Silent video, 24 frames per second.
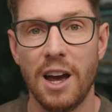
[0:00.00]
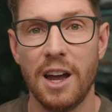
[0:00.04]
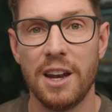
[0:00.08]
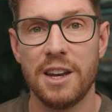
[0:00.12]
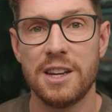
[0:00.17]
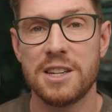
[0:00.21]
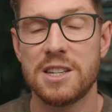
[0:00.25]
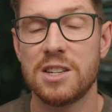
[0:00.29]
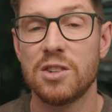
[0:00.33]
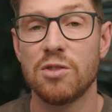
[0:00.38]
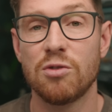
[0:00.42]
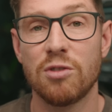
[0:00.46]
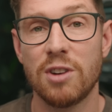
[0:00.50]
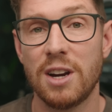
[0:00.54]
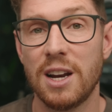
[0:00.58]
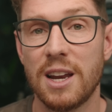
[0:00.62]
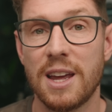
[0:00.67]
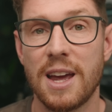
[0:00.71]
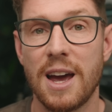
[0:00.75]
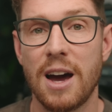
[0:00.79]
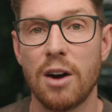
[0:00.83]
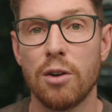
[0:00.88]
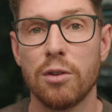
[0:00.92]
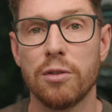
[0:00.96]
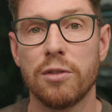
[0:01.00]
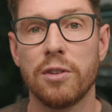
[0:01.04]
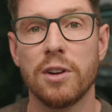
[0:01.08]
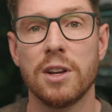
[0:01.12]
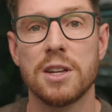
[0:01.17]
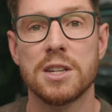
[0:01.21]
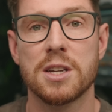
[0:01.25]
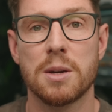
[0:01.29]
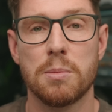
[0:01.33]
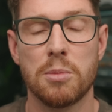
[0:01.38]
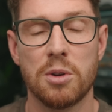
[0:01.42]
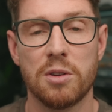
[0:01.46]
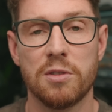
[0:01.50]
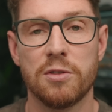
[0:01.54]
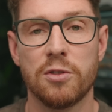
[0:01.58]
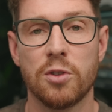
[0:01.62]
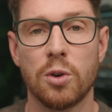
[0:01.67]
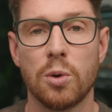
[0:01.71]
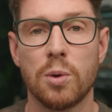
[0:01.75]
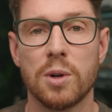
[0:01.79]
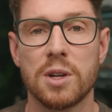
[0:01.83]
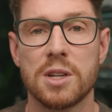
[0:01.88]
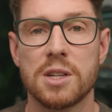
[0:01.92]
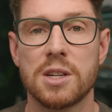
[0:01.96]
And this is really helpful as I move
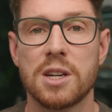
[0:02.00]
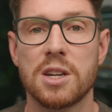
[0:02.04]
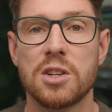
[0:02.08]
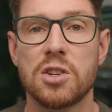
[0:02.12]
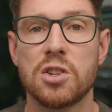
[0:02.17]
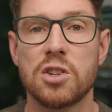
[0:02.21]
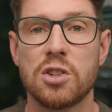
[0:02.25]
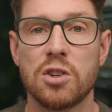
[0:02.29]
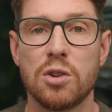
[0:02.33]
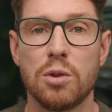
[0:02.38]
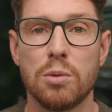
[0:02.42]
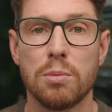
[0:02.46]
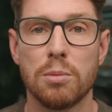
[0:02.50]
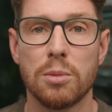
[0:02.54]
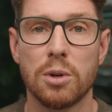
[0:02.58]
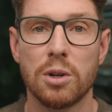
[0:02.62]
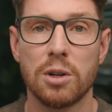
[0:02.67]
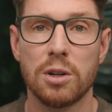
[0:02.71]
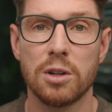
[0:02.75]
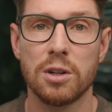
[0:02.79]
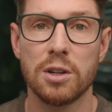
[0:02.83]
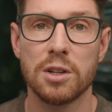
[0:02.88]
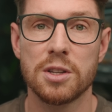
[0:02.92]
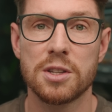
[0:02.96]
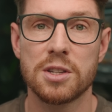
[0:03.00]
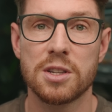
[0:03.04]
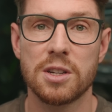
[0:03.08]
forward, as I shoot more,